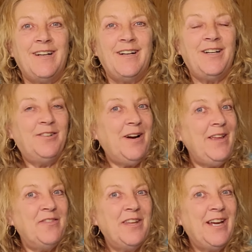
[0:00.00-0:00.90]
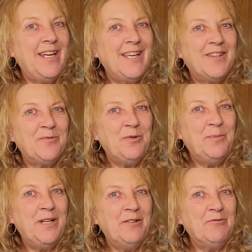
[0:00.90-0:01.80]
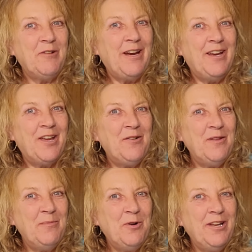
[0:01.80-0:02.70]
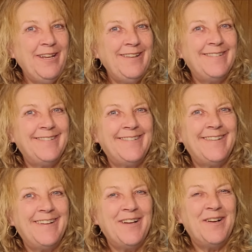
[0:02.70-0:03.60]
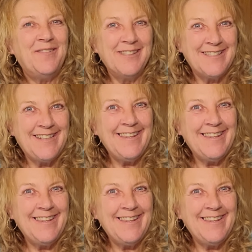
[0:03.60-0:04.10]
All right, then I guess we'll be ready to go in the morning. We'll see you